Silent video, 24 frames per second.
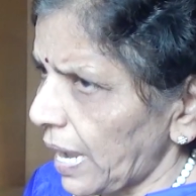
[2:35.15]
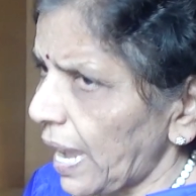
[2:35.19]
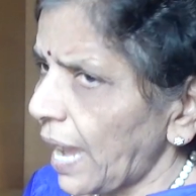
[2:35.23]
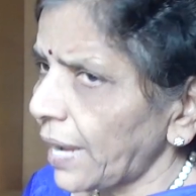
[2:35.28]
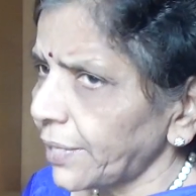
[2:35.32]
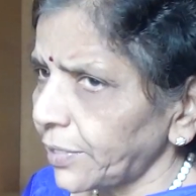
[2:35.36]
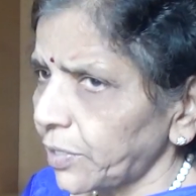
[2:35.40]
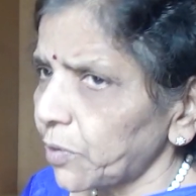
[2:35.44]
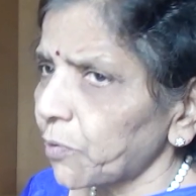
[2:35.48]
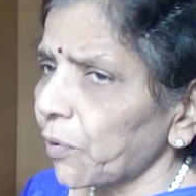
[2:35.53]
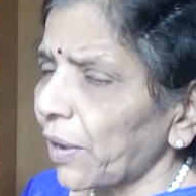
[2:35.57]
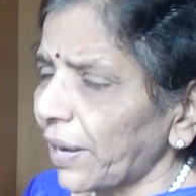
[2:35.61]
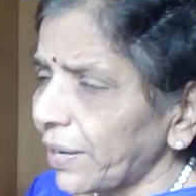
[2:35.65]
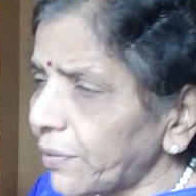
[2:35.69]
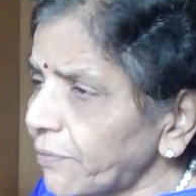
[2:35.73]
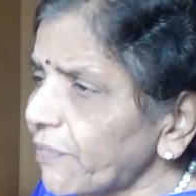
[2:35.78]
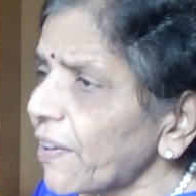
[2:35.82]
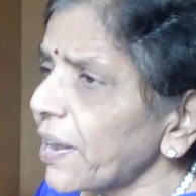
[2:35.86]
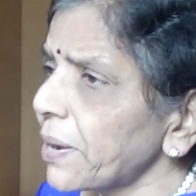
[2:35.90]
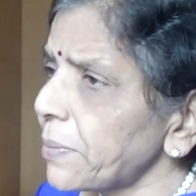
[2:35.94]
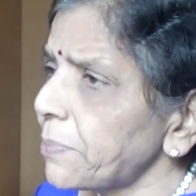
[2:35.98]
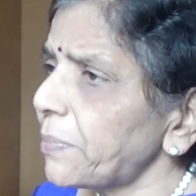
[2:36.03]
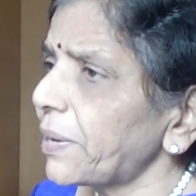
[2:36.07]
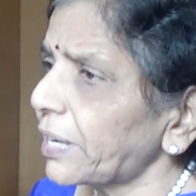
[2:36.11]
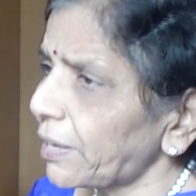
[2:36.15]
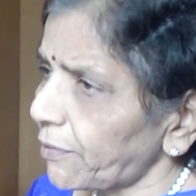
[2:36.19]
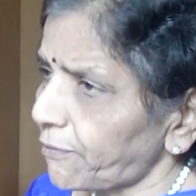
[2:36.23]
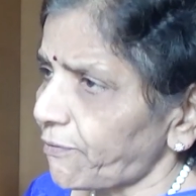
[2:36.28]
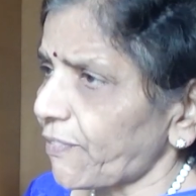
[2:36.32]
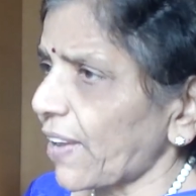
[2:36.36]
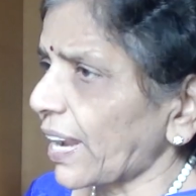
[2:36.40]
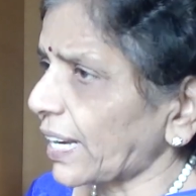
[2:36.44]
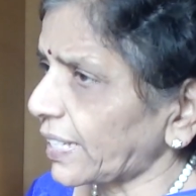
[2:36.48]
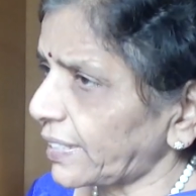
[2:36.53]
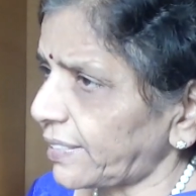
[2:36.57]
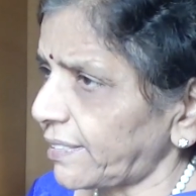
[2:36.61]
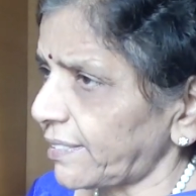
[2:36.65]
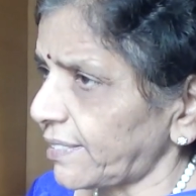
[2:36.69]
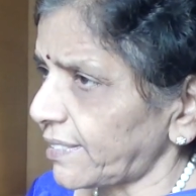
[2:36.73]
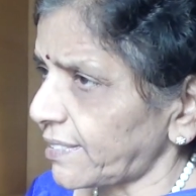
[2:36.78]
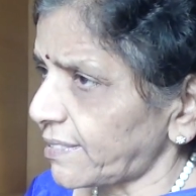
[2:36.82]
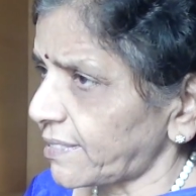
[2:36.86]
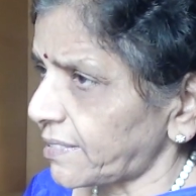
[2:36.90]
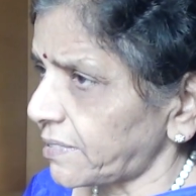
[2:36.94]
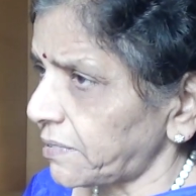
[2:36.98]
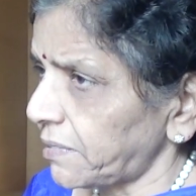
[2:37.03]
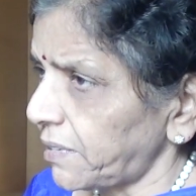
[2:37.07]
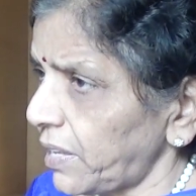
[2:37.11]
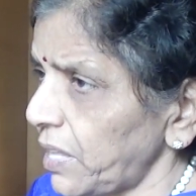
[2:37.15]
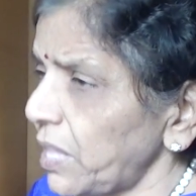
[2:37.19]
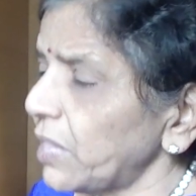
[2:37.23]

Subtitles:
and your environmental factors,